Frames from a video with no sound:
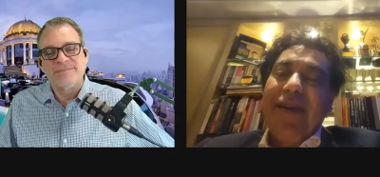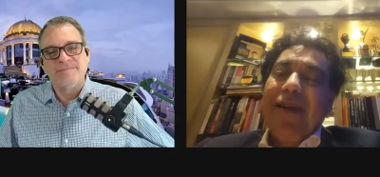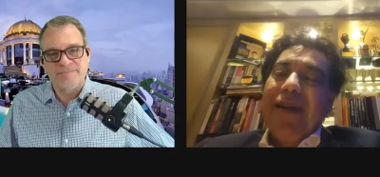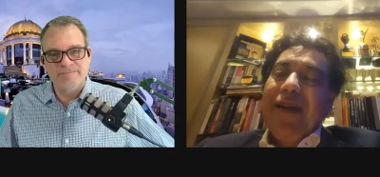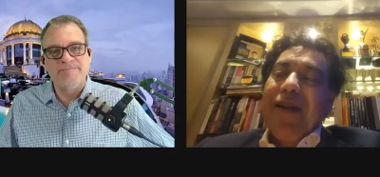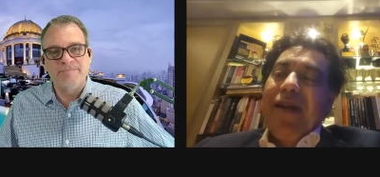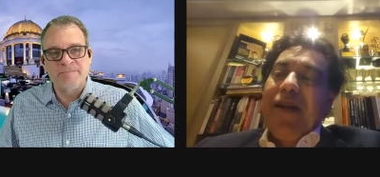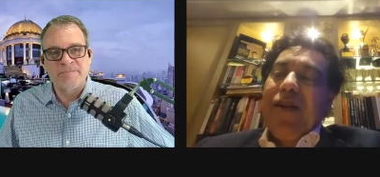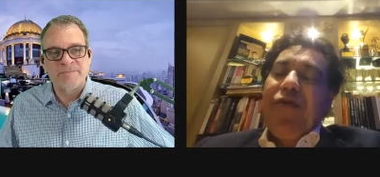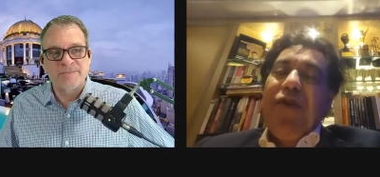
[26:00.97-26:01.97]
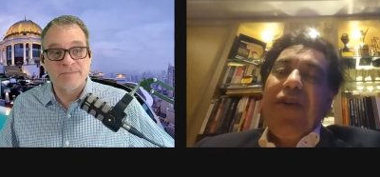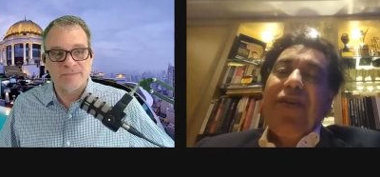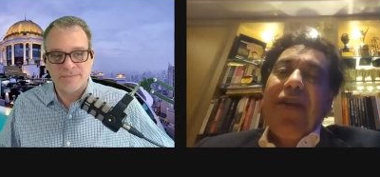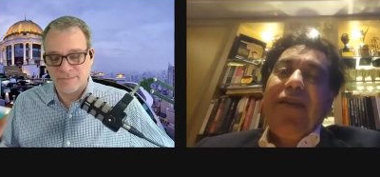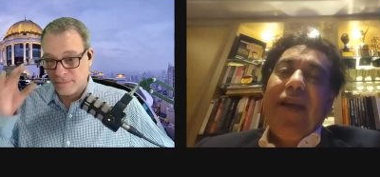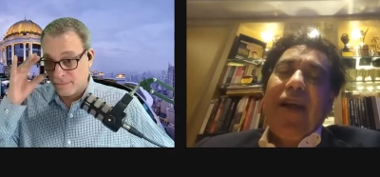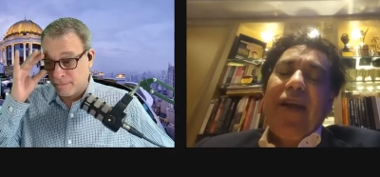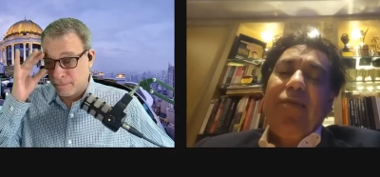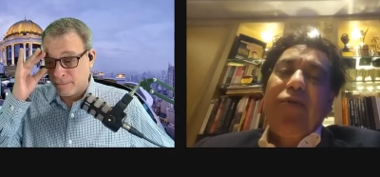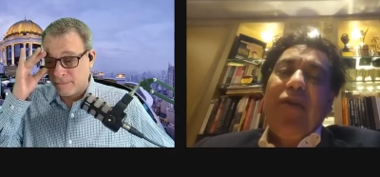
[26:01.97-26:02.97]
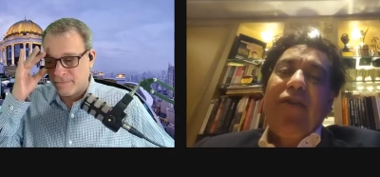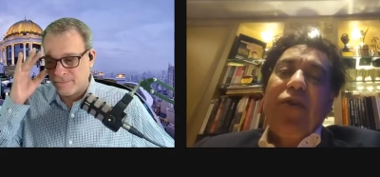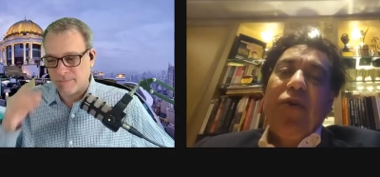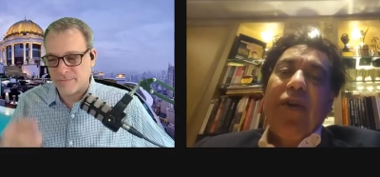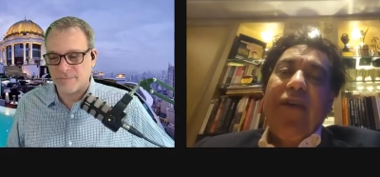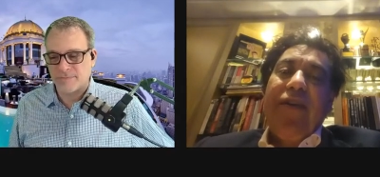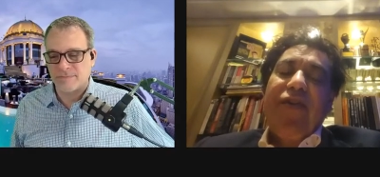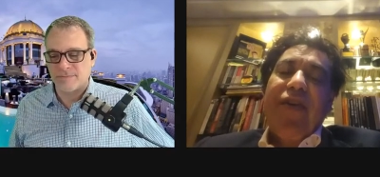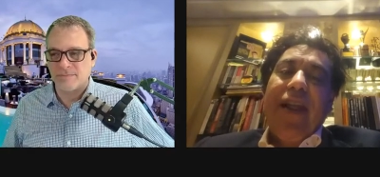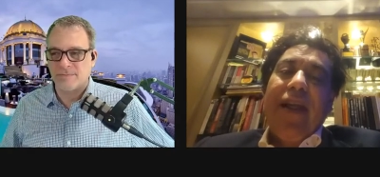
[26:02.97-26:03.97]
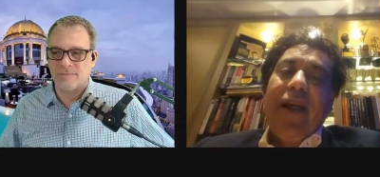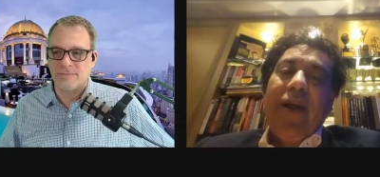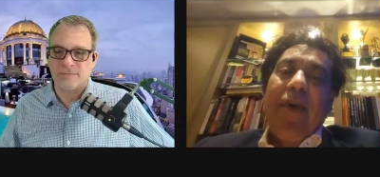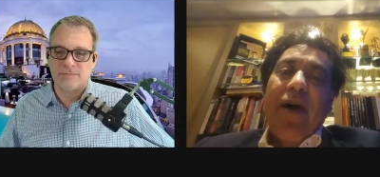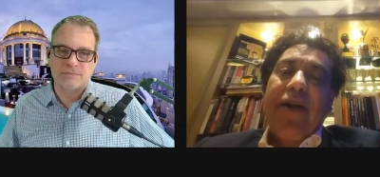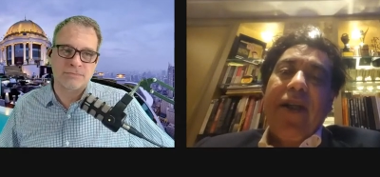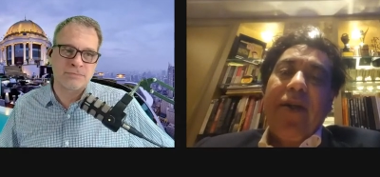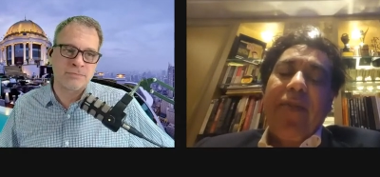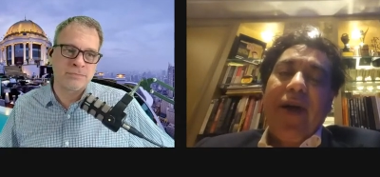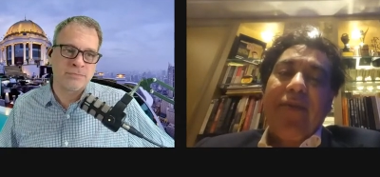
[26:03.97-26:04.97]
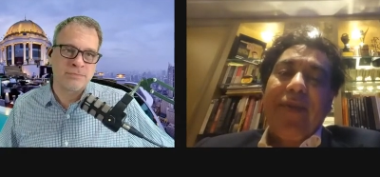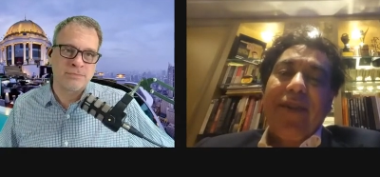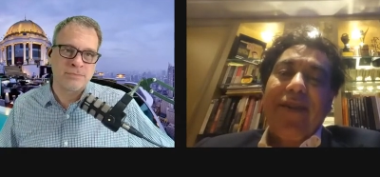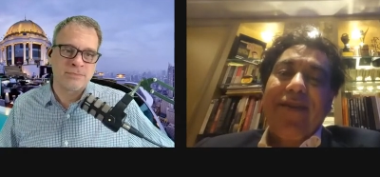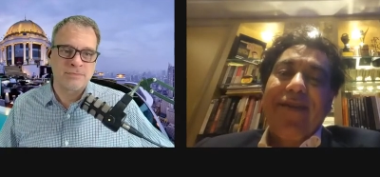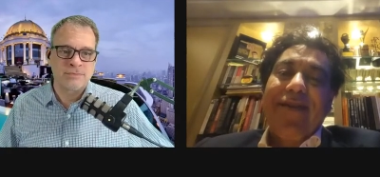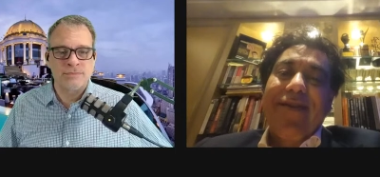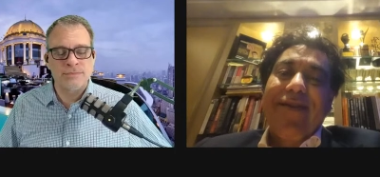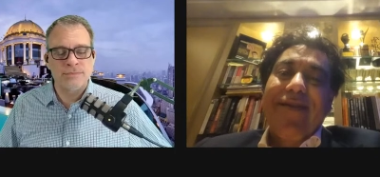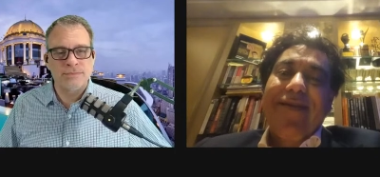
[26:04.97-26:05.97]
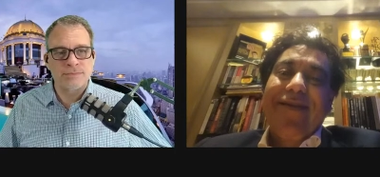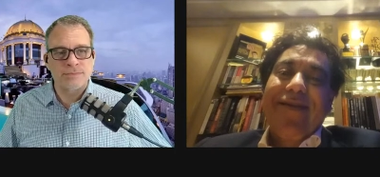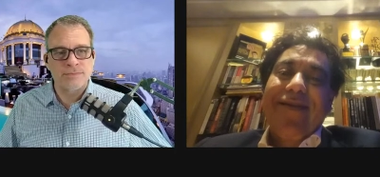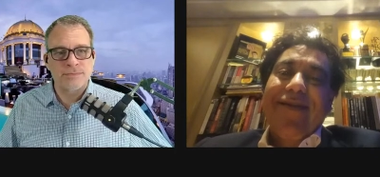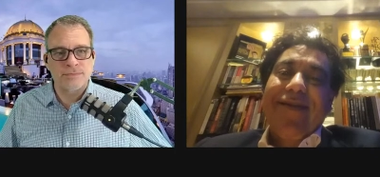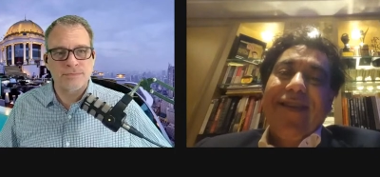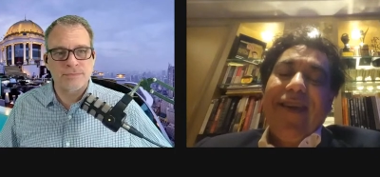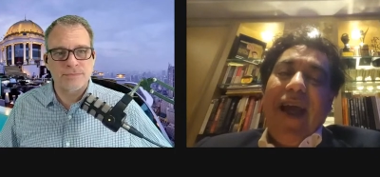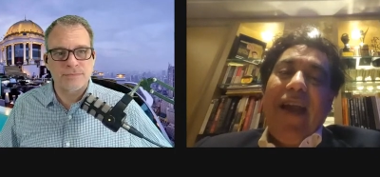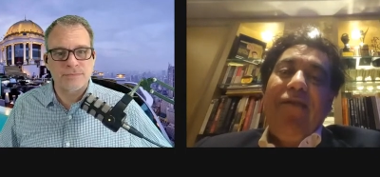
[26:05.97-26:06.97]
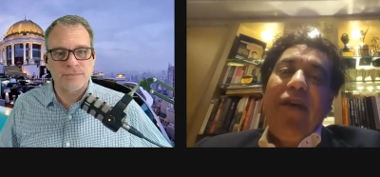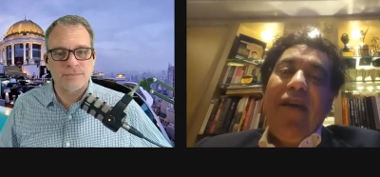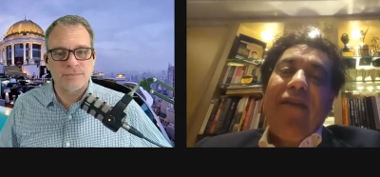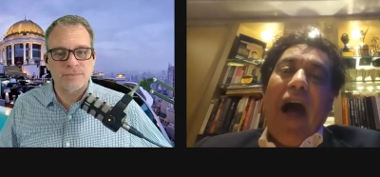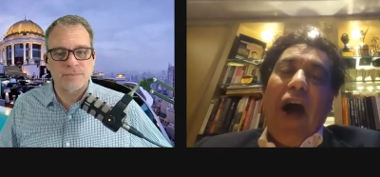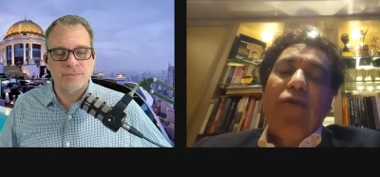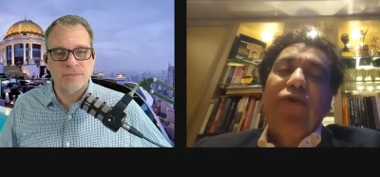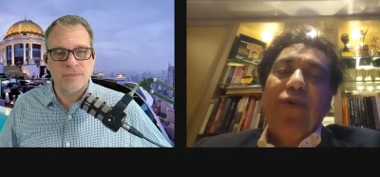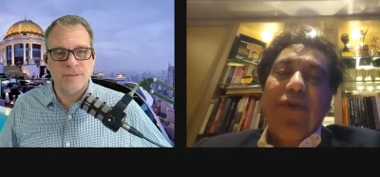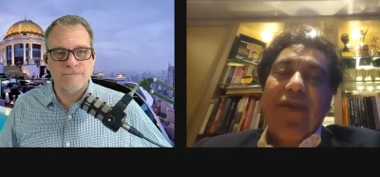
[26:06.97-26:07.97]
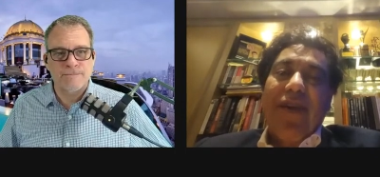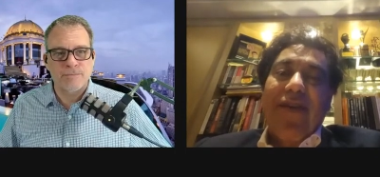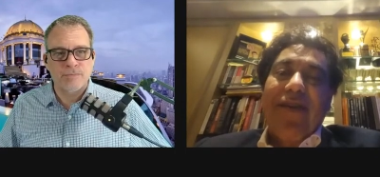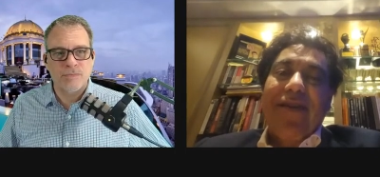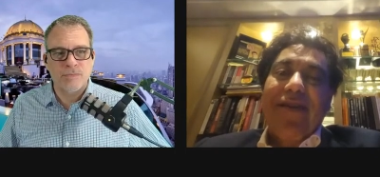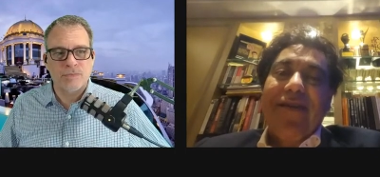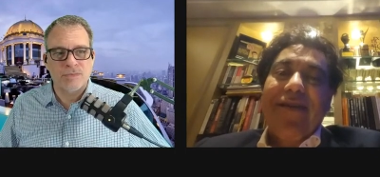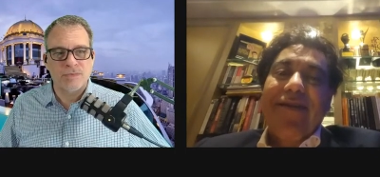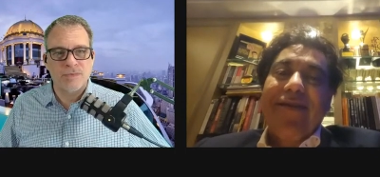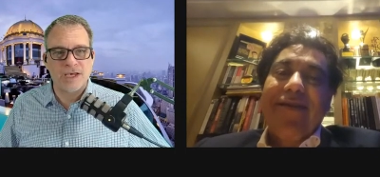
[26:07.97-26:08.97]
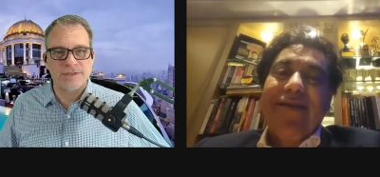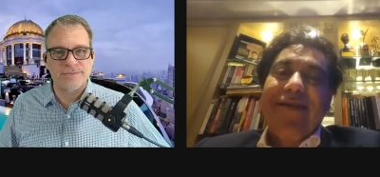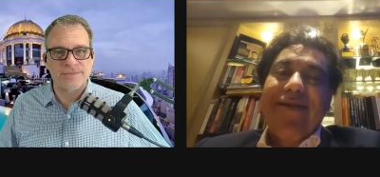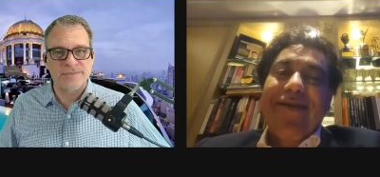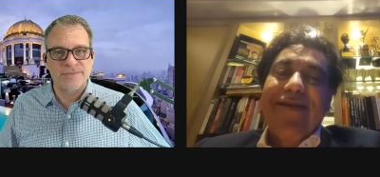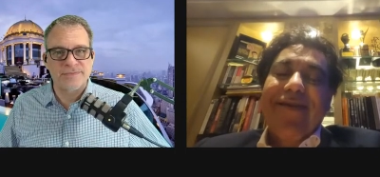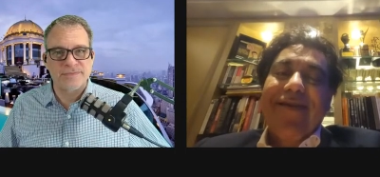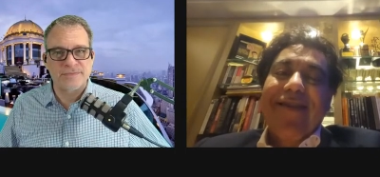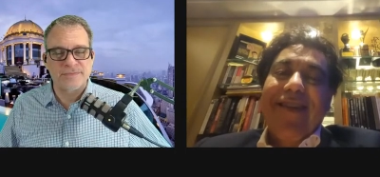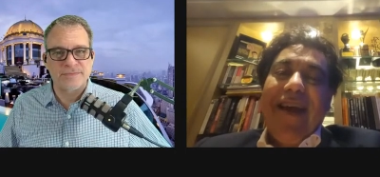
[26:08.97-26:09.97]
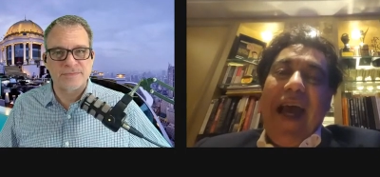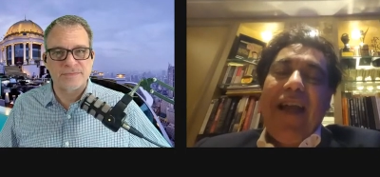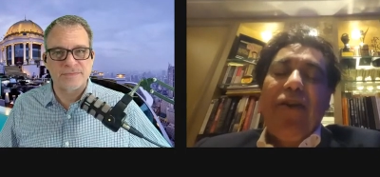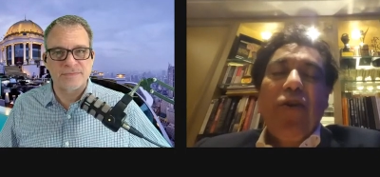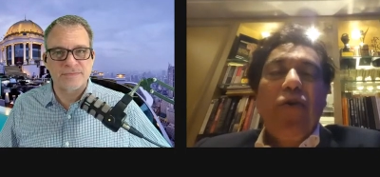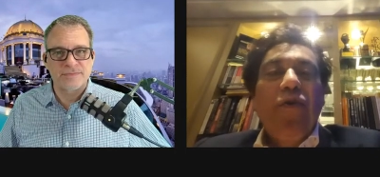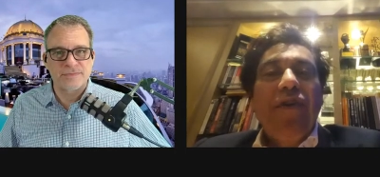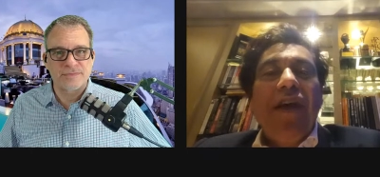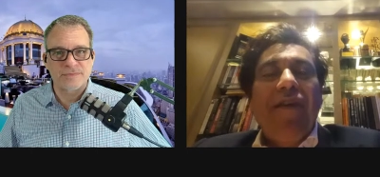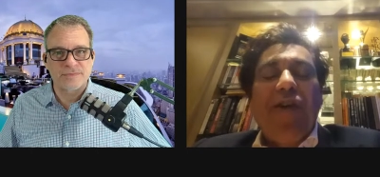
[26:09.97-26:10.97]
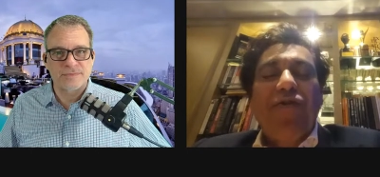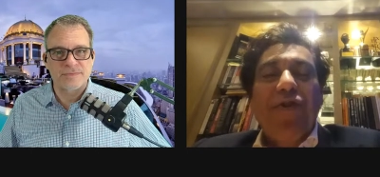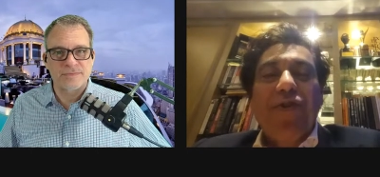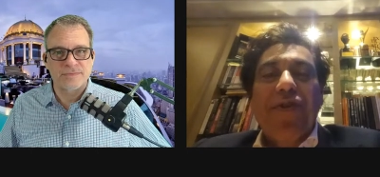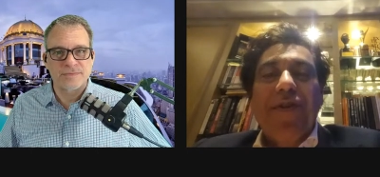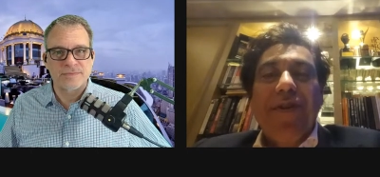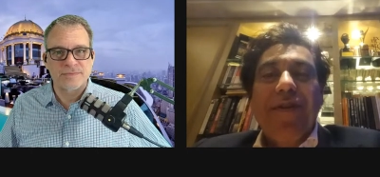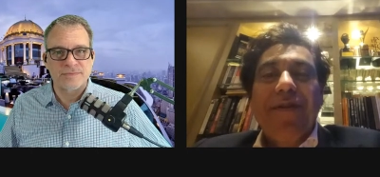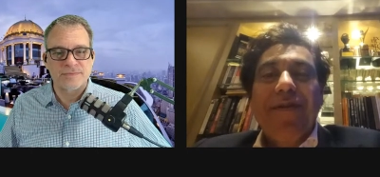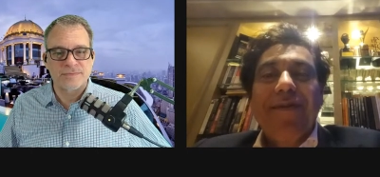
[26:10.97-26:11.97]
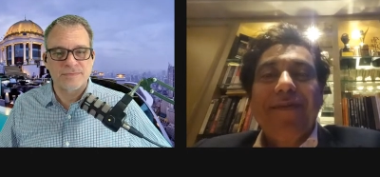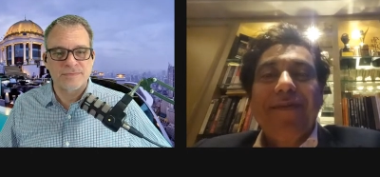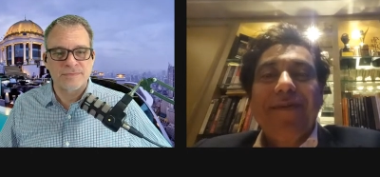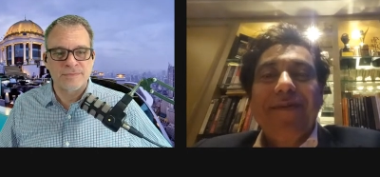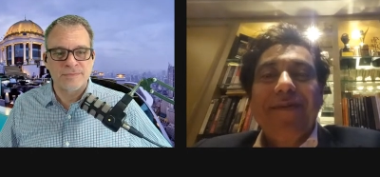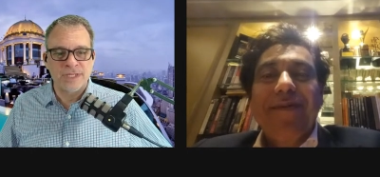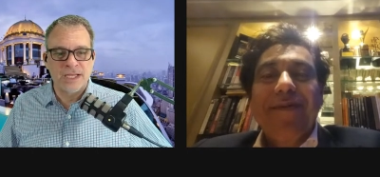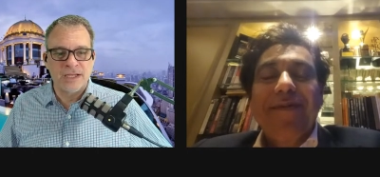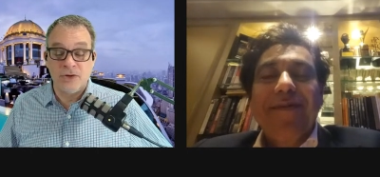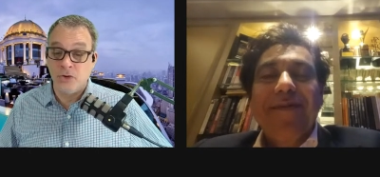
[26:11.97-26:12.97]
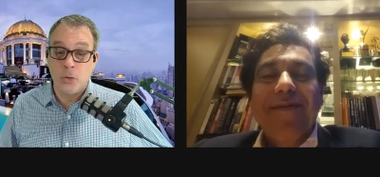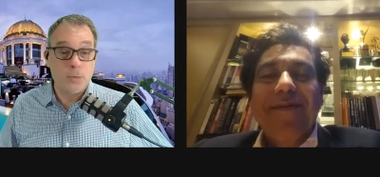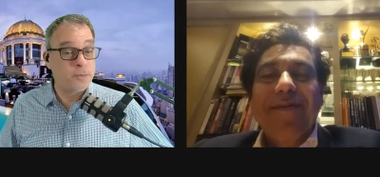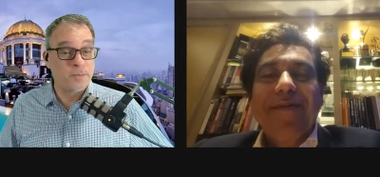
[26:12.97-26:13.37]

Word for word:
Speaker 1: Mm-hmm. The first is at Lebua, we do not have a training and a marketing department. Mm-hmm. And we have outsourced this. Yes. And you know who we have outsourced to? Nope